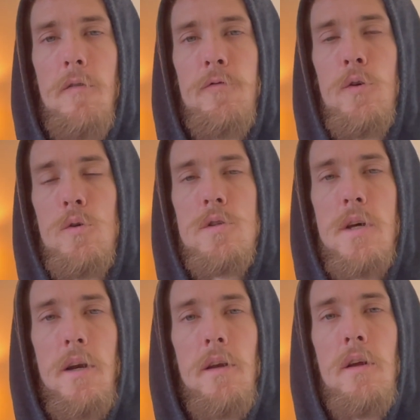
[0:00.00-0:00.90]
foods
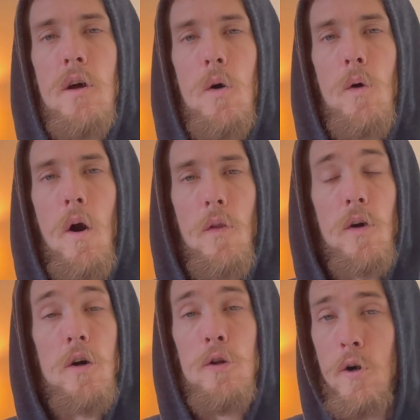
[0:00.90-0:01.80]
that, you know, are the
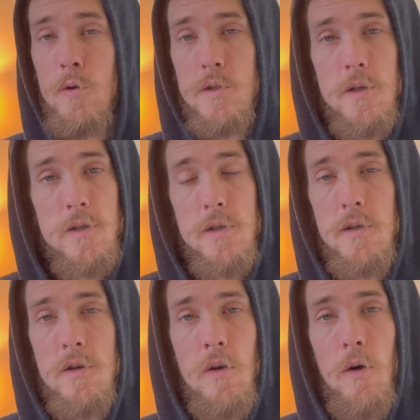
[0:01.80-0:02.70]

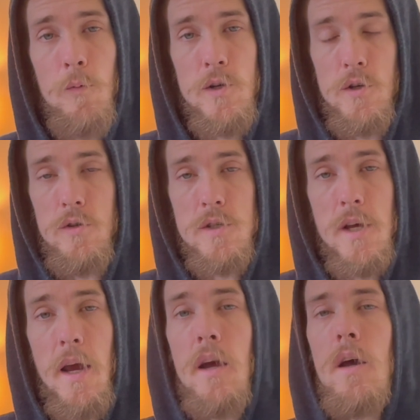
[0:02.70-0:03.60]
closest to their original
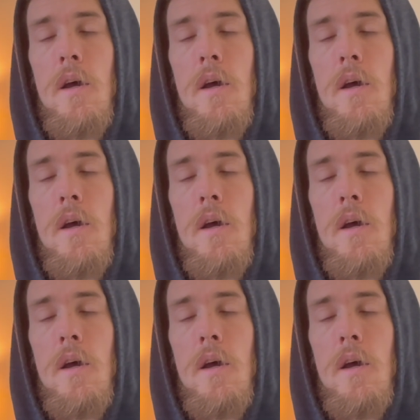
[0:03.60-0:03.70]
state.